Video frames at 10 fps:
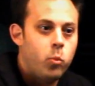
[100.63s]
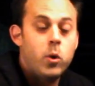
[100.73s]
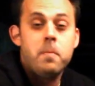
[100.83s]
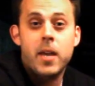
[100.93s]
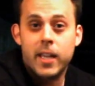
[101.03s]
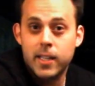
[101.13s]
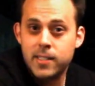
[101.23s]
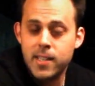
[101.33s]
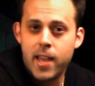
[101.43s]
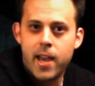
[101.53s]
we may
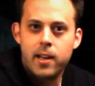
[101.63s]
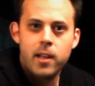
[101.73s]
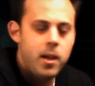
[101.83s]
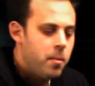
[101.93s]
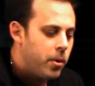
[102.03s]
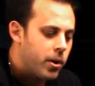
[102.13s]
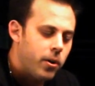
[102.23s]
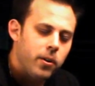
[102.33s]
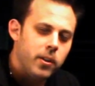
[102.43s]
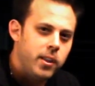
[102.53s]
get to that, but
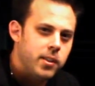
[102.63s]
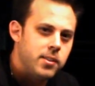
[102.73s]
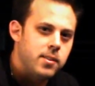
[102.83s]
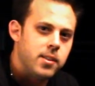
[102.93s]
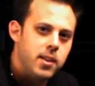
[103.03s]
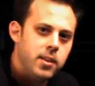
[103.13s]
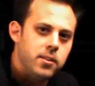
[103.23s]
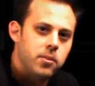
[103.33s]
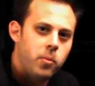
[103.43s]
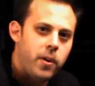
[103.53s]
currently this is the
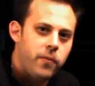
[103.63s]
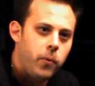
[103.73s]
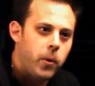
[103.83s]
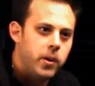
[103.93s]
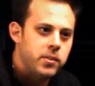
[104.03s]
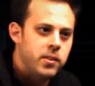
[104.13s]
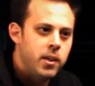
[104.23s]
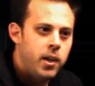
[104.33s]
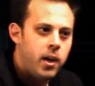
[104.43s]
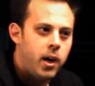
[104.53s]
easiest way for us,
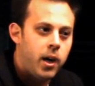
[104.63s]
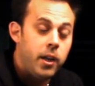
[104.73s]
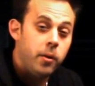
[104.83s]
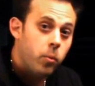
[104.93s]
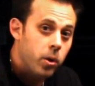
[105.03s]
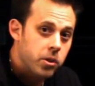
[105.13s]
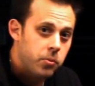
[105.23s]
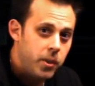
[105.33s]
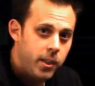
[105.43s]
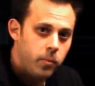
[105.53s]
and it
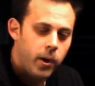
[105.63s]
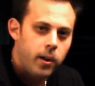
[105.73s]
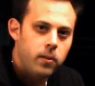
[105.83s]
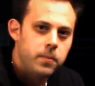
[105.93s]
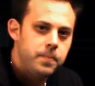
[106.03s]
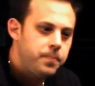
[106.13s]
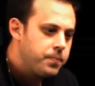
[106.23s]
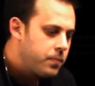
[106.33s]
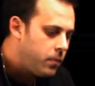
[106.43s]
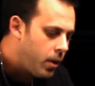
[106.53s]
works really well.
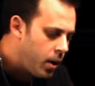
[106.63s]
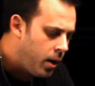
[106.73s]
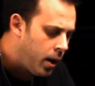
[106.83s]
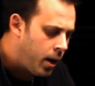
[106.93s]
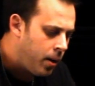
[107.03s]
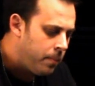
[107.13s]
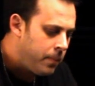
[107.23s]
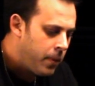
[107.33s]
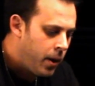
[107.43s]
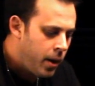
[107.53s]

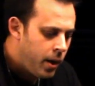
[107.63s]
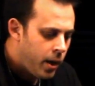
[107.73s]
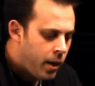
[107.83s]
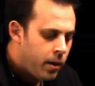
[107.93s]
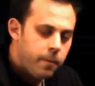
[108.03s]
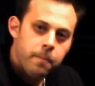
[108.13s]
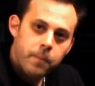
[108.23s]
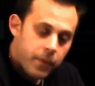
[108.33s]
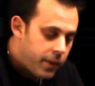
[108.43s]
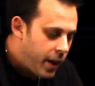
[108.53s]

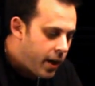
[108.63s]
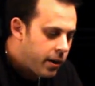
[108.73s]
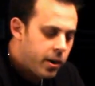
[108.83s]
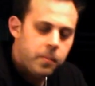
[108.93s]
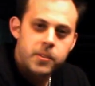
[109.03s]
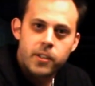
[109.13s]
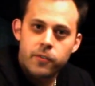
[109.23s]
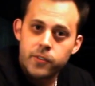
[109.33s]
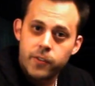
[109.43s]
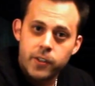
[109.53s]
The air cup
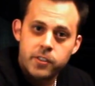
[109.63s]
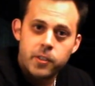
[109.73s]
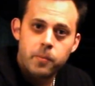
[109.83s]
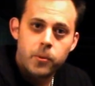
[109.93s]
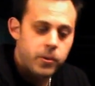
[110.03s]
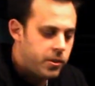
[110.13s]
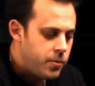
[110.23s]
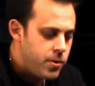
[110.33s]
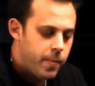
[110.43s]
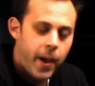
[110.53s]
itself is very simple. It's
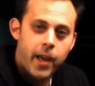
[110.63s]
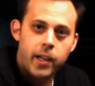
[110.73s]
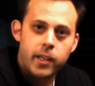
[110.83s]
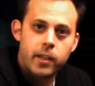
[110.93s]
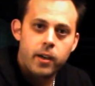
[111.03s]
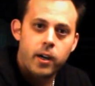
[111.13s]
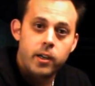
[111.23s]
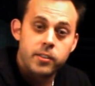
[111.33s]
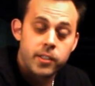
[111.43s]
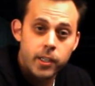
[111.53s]
a pneumatic
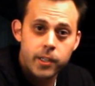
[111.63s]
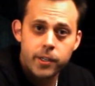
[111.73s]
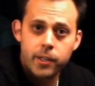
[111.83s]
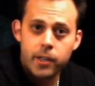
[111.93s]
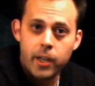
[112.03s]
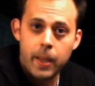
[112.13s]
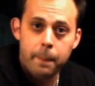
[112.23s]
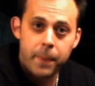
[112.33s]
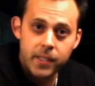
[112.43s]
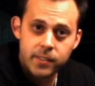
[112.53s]
cylinder
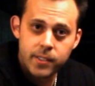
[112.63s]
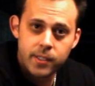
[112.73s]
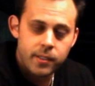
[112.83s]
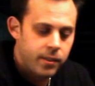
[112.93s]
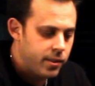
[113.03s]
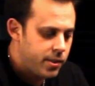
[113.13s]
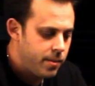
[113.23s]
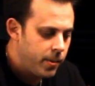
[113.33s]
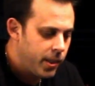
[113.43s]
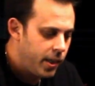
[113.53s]
and piston
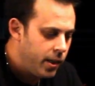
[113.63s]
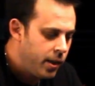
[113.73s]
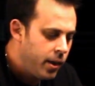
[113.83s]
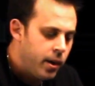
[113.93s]
assembly.